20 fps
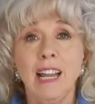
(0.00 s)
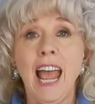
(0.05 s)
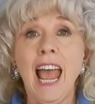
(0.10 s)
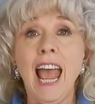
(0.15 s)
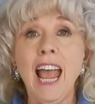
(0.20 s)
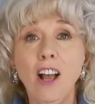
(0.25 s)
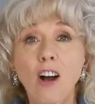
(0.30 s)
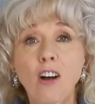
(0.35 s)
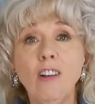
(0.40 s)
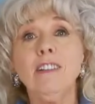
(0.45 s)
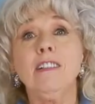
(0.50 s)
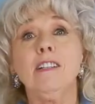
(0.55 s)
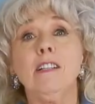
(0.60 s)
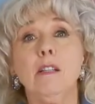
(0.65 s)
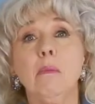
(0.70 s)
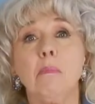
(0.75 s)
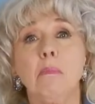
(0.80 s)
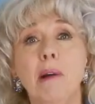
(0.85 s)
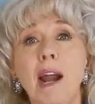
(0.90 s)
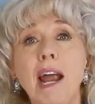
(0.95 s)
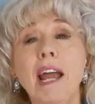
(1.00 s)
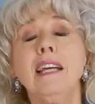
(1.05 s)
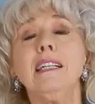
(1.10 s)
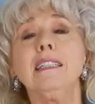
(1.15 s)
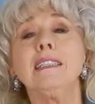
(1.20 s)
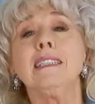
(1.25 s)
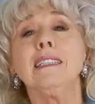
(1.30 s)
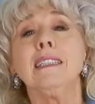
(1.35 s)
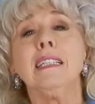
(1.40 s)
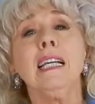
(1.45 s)
hang on to the
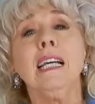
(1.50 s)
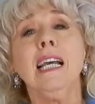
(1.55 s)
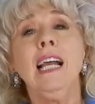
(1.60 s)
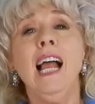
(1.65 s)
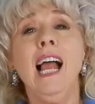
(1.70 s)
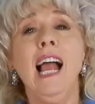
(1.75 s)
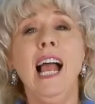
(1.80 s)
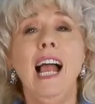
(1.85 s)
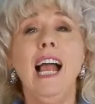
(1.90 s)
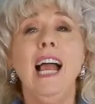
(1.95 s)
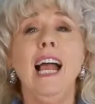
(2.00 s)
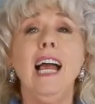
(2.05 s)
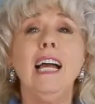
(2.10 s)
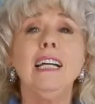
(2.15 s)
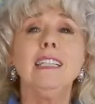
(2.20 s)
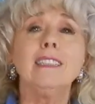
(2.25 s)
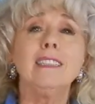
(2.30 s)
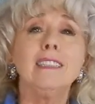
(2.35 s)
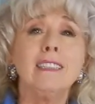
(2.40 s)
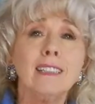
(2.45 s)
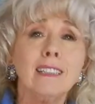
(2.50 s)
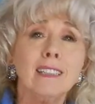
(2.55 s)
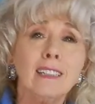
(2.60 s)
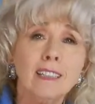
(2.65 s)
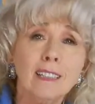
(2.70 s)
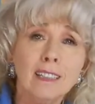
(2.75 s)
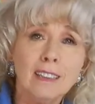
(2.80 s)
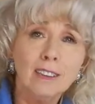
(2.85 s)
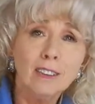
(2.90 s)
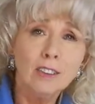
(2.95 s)
brakes and
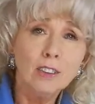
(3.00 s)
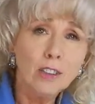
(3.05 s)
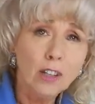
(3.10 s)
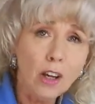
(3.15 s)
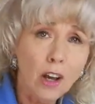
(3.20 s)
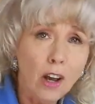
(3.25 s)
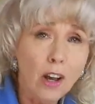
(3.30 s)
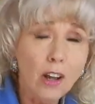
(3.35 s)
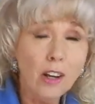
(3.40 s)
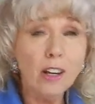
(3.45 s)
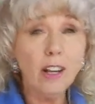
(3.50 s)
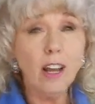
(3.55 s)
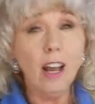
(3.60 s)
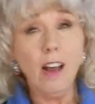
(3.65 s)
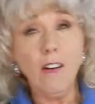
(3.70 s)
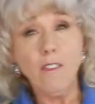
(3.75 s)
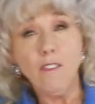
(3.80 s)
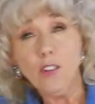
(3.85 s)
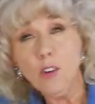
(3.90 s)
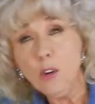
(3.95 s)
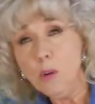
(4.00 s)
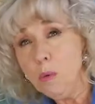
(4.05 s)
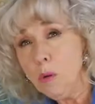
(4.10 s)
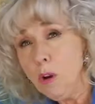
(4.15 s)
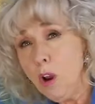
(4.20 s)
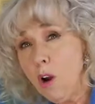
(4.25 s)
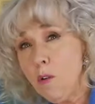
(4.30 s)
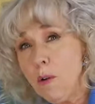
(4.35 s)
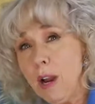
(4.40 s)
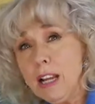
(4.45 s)
go
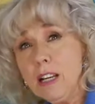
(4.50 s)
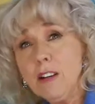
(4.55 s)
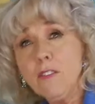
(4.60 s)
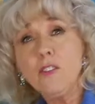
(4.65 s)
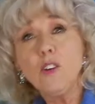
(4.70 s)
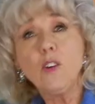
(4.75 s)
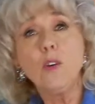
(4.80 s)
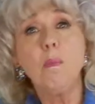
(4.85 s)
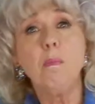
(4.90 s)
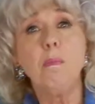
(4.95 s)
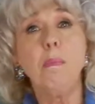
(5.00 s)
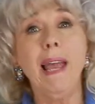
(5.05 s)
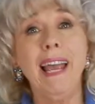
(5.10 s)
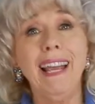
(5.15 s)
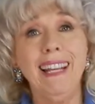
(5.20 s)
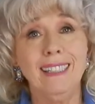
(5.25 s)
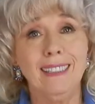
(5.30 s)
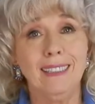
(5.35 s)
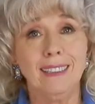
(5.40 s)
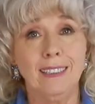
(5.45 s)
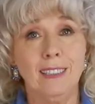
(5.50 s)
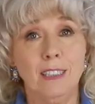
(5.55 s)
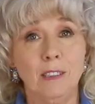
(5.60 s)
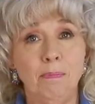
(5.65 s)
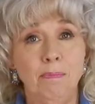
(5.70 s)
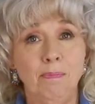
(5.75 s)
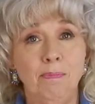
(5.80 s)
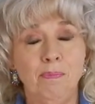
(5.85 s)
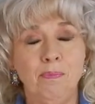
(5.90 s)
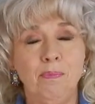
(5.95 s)
around a few
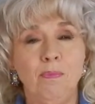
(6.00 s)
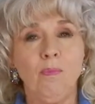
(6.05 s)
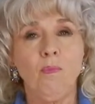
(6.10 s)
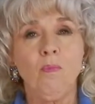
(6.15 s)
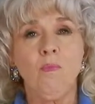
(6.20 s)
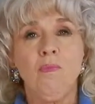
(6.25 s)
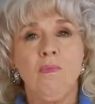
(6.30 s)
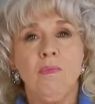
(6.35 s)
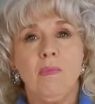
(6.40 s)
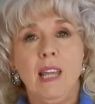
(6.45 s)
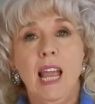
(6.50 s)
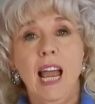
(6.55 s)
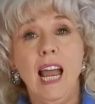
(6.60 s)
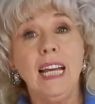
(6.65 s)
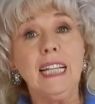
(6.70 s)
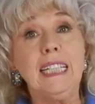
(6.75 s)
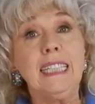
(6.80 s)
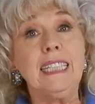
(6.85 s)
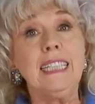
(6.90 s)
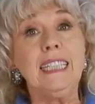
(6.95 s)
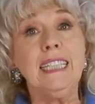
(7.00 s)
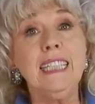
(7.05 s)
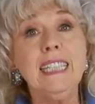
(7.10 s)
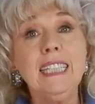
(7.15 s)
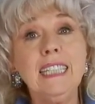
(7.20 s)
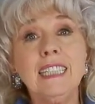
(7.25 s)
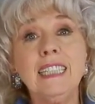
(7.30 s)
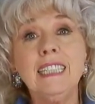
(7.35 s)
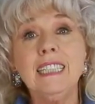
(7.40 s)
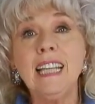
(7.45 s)
bends. And
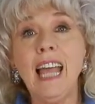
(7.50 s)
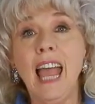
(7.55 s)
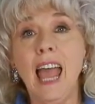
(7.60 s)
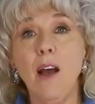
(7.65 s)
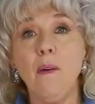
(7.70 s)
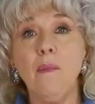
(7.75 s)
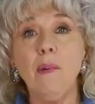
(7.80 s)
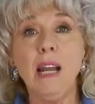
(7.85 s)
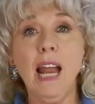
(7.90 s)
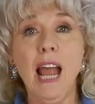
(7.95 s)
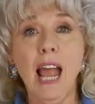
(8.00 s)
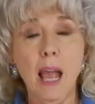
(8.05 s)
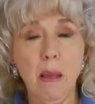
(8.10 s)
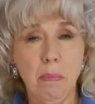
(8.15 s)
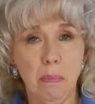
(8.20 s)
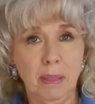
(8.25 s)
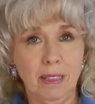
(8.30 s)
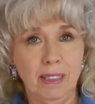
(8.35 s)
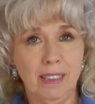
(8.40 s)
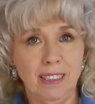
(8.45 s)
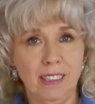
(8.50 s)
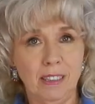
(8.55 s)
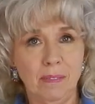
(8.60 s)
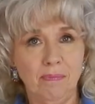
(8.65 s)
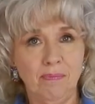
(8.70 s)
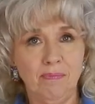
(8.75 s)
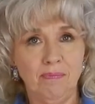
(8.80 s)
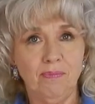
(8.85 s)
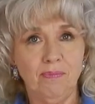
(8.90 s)
this is how it happened.